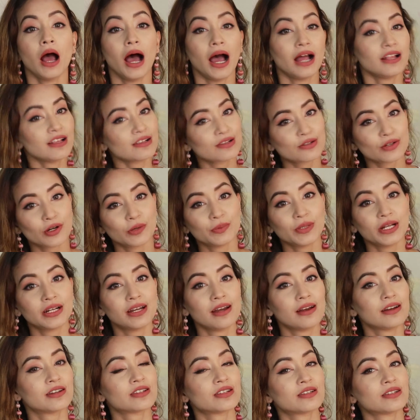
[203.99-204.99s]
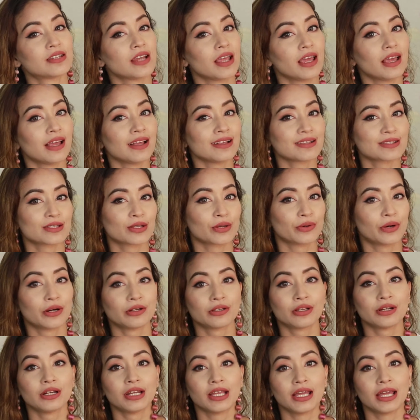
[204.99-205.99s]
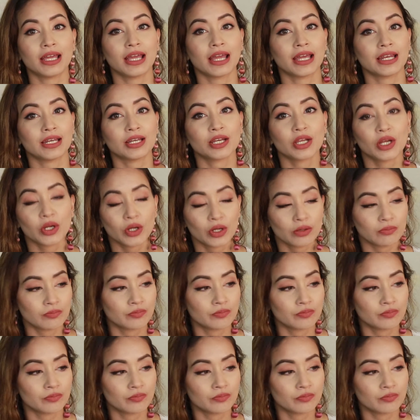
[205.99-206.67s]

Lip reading: I just hope that it stays throughout the day and